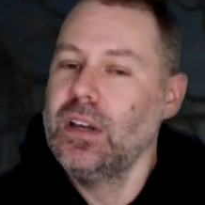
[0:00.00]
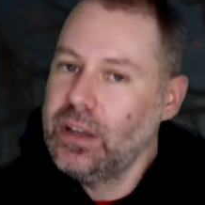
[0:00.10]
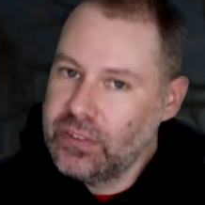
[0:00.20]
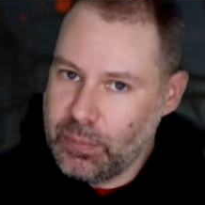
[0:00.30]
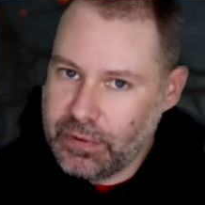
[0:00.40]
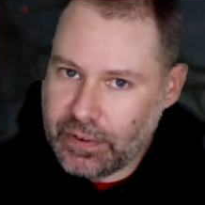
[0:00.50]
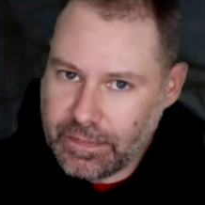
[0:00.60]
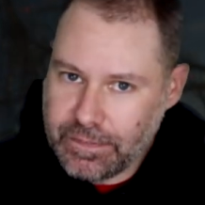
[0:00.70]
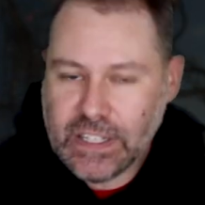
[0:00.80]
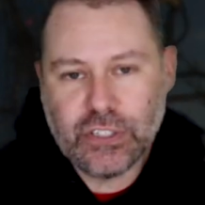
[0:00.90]
Some of our
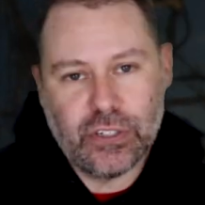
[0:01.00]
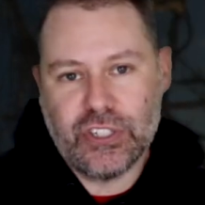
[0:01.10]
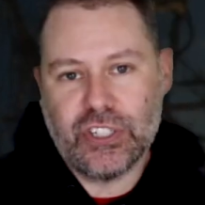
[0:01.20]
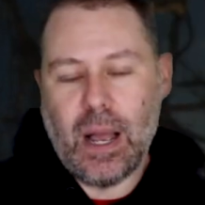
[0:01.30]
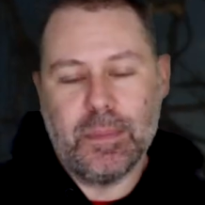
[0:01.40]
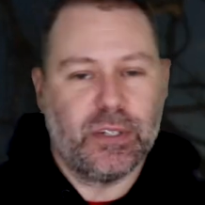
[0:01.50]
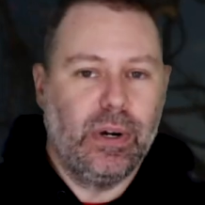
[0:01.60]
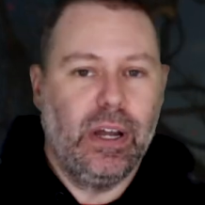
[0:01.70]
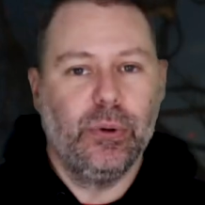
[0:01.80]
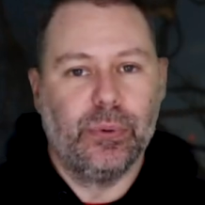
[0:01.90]
featured shops
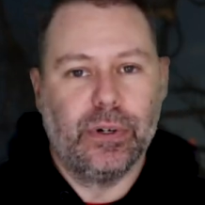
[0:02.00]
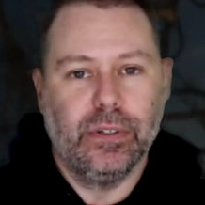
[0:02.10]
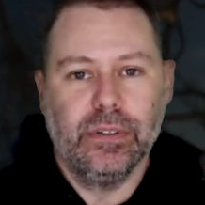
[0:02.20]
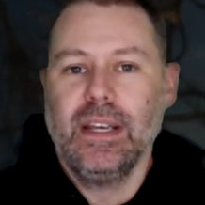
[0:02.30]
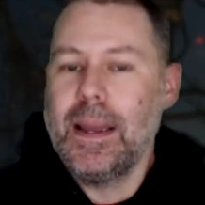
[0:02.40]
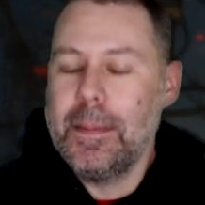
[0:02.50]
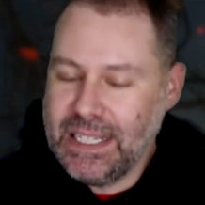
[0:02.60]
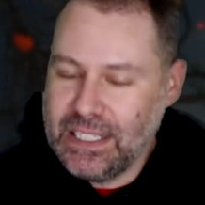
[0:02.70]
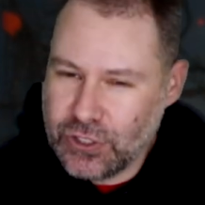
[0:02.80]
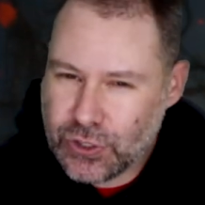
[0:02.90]
around the world make
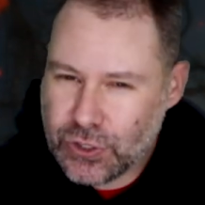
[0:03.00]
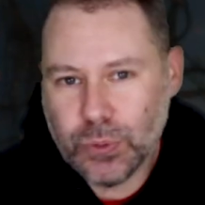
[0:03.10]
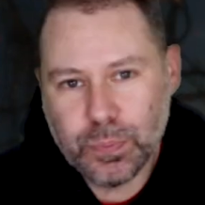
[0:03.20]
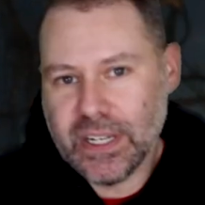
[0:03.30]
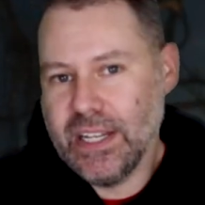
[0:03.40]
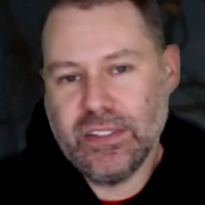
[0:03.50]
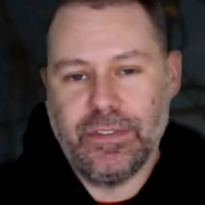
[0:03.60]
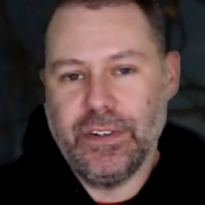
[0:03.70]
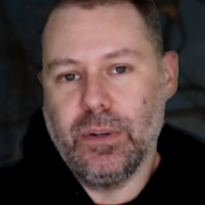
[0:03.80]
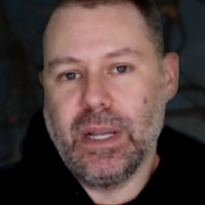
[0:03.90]
it super easy for
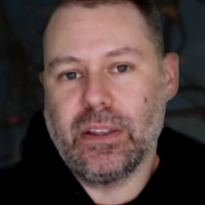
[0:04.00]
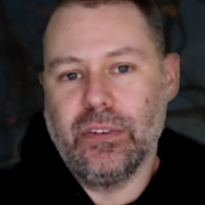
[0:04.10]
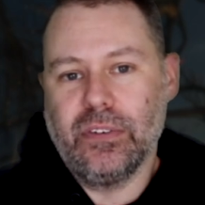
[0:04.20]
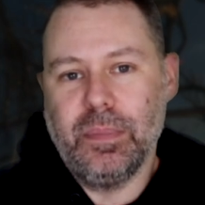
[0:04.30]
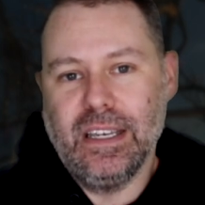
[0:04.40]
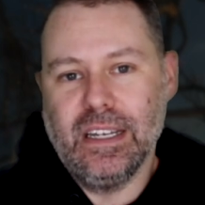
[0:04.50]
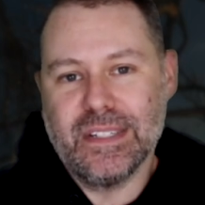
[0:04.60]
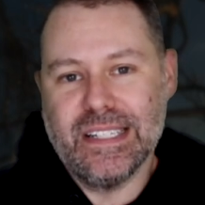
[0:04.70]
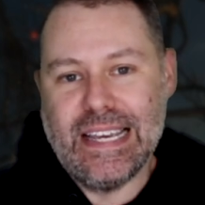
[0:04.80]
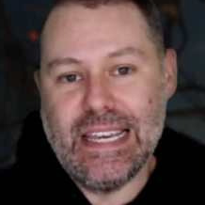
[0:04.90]
you to pick those up and get them
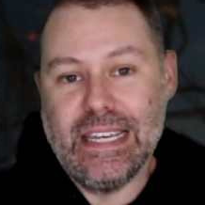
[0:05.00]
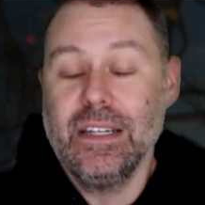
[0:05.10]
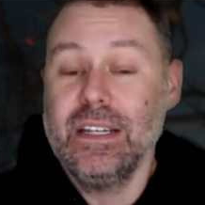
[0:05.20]
today